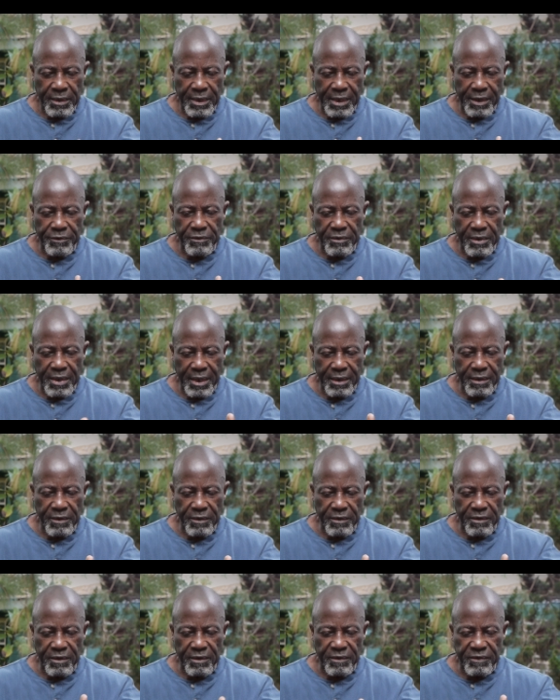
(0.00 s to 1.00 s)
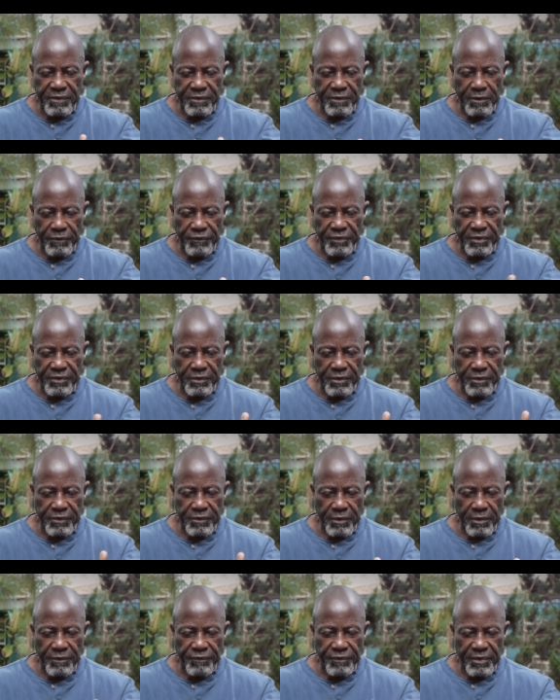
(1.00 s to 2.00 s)
Now you got this
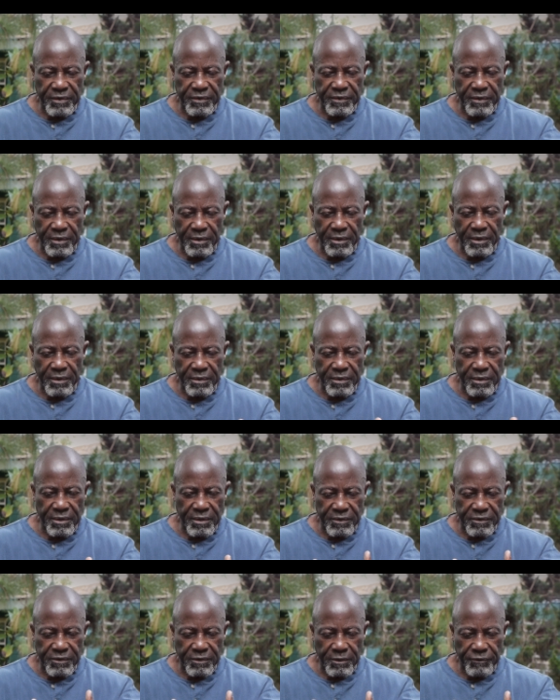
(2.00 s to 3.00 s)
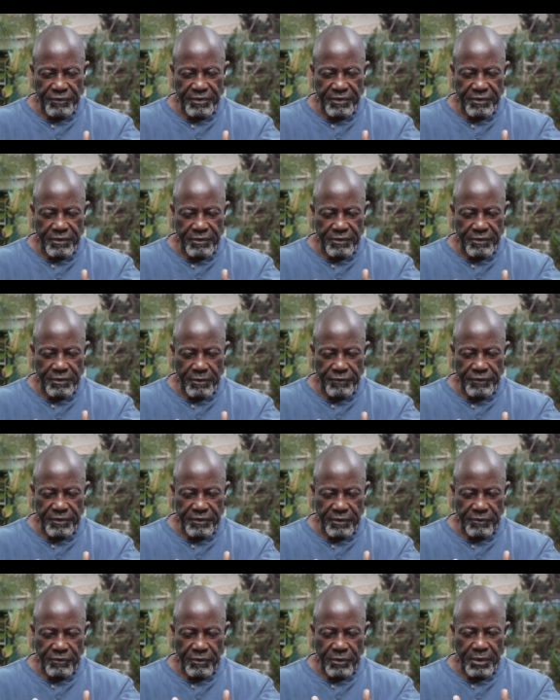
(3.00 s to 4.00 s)
surface-to-surface and the
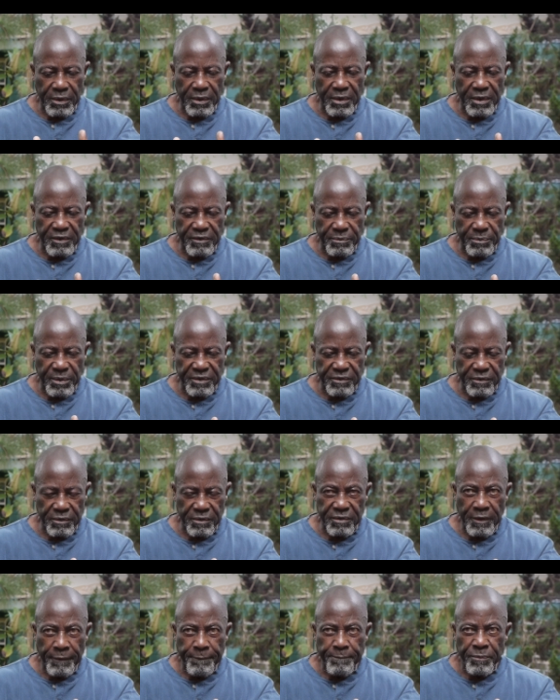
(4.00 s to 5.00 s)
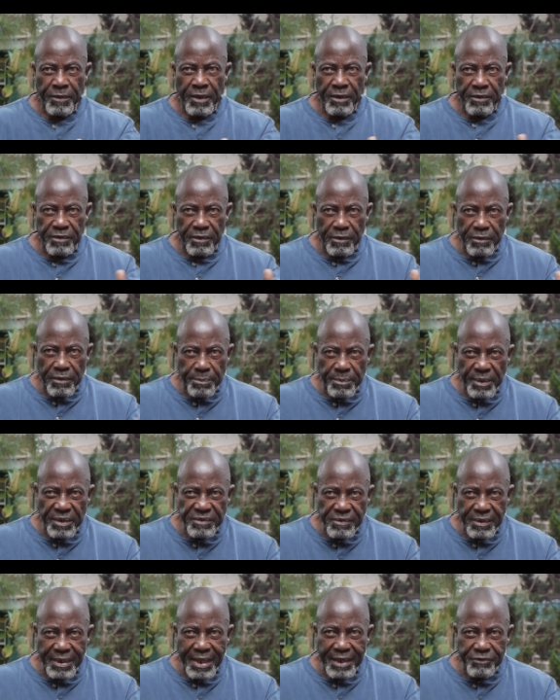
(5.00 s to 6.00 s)
surface-to-surface of all of these muscles. So the
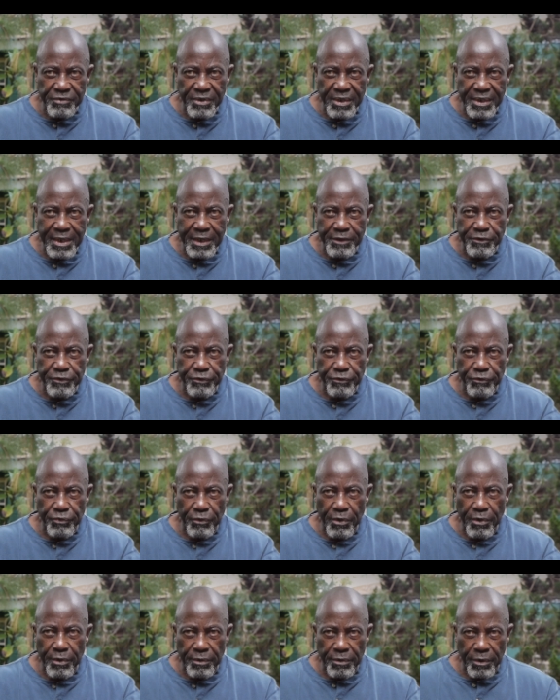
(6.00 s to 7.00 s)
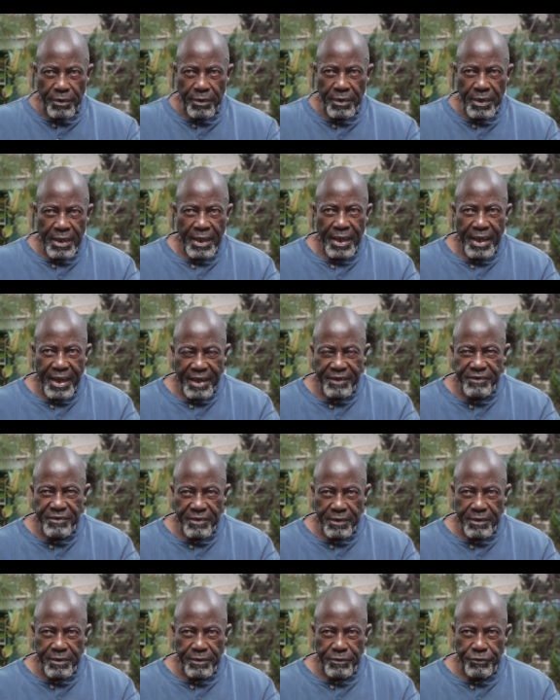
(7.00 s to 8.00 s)
muscle actually gets stronger
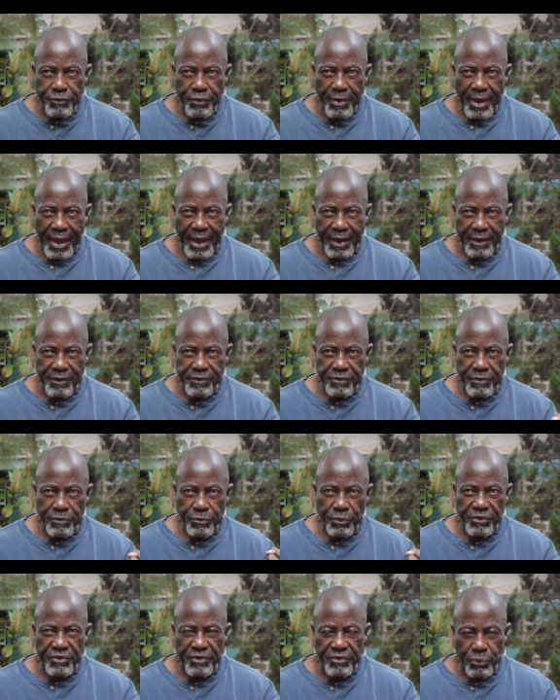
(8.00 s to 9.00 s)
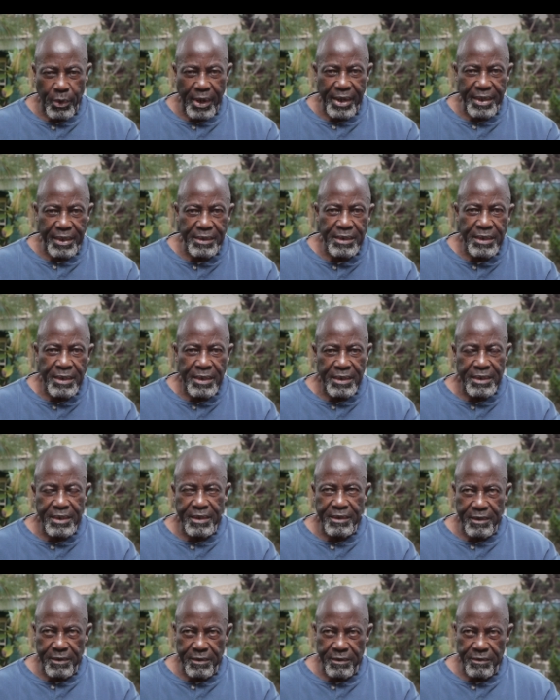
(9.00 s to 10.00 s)
as it contracts, which is why it
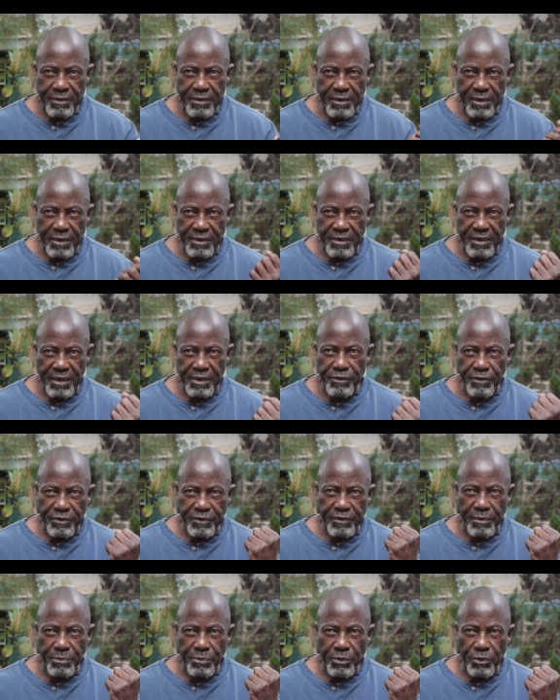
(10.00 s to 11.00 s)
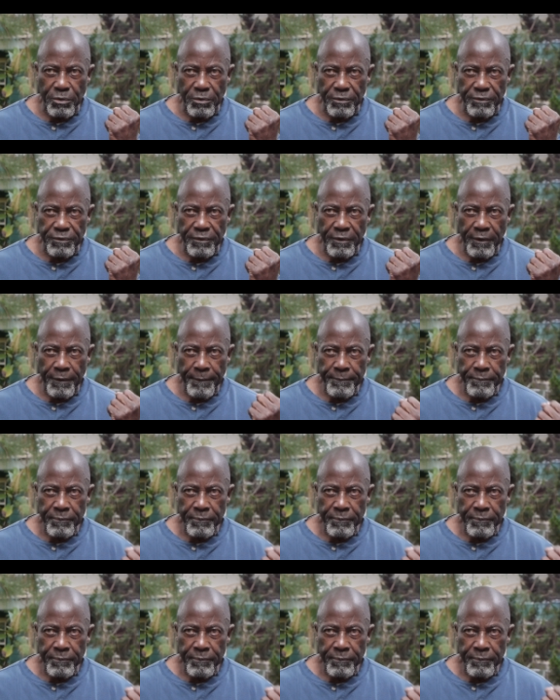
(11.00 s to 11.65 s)
continues to move.